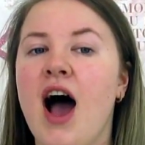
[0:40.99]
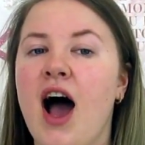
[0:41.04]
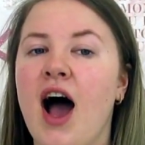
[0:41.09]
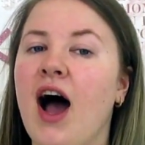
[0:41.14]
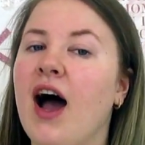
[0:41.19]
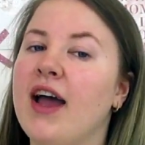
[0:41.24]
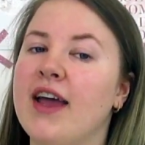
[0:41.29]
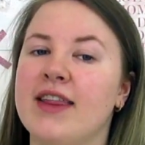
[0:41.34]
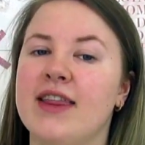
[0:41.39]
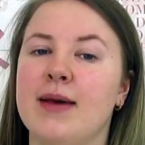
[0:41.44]

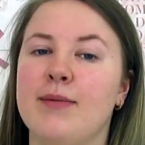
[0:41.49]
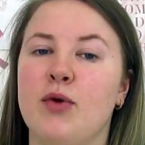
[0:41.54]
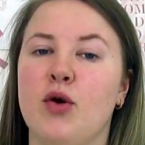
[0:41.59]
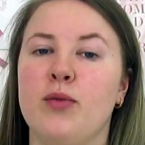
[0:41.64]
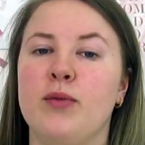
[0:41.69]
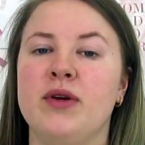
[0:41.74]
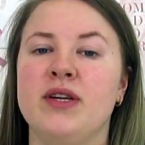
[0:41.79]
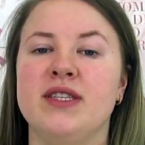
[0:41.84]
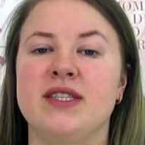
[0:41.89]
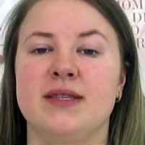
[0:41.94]
At the
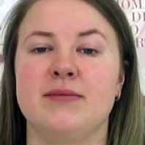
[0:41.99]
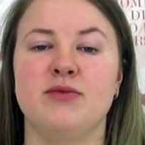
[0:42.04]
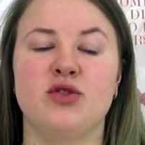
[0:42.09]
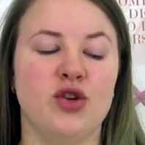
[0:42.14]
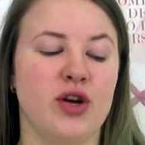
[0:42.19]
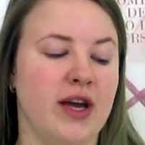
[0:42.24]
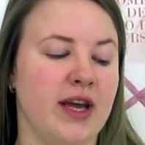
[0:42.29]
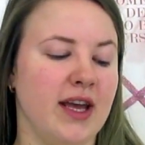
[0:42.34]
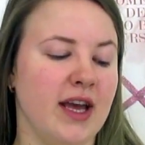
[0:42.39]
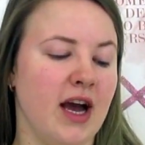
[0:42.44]
moment am
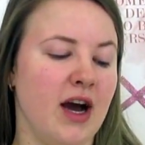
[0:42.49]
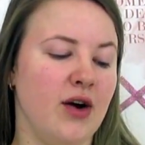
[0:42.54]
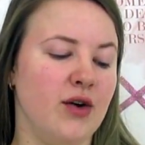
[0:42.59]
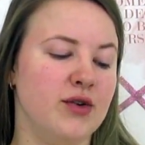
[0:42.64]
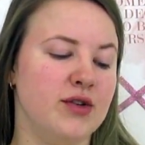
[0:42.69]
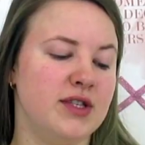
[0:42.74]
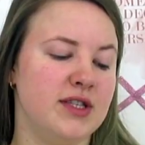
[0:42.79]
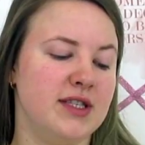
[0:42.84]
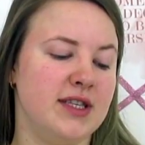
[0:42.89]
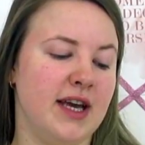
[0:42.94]
trying
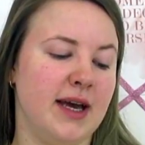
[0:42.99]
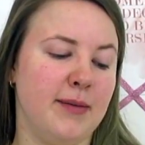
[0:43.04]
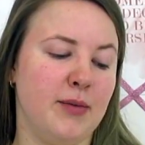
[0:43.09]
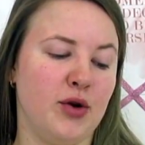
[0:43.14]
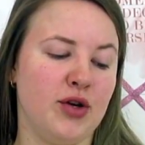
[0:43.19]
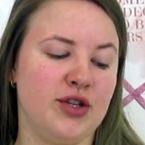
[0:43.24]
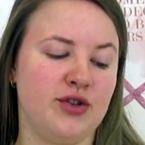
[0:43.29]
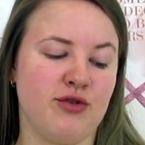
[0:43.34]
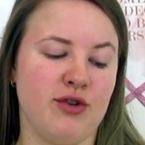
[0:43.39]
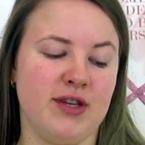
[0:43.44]
out the
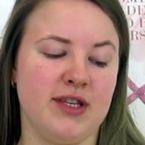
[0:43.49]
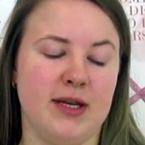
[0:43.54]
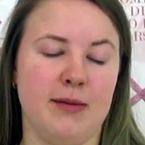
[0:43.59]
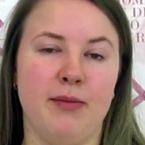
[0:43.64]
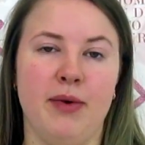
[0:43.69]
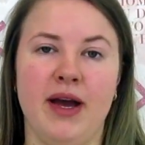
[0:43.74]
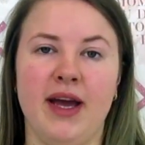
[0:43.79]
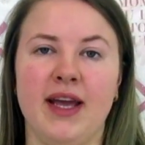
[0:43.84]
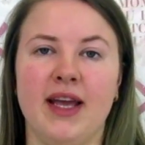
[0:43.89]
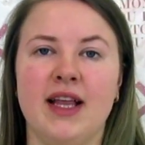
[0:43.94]
moisturizer
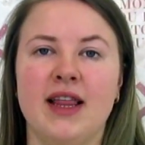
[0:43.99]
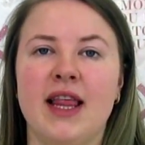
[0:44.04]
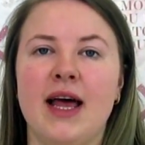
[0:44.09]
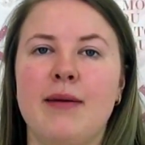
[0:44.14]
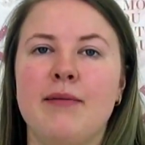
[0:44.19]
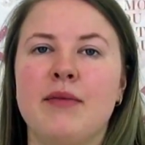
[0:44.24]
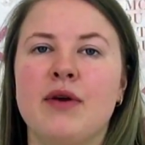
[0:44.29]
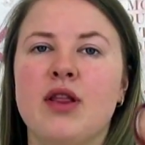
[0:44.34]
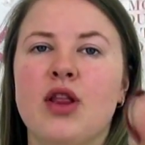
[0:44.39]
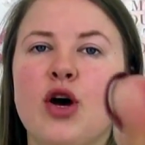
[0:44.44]
by
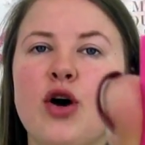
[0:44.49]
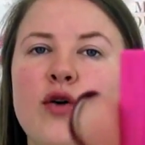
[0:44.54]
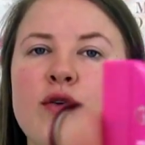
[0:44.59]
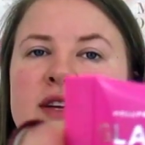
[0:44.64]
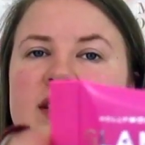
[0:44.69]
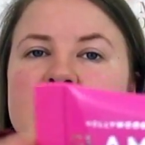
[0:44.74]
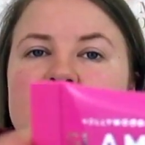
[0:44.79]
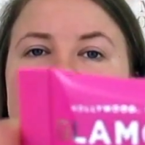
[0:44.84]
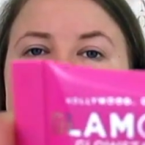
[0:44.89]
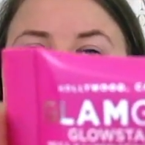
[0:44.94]
Glamglow.
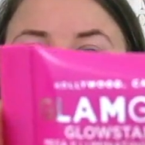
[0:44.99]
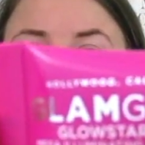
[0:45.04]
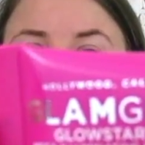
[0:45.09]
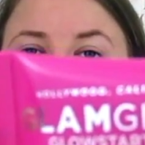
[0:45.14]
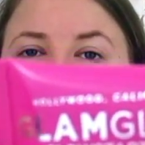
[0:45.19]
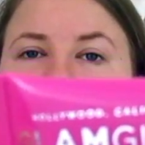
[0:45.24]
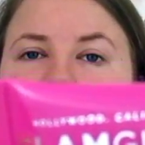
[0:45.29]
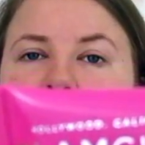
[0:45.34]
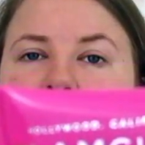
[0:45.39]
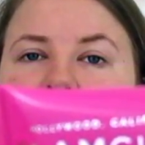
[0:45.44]
It's really small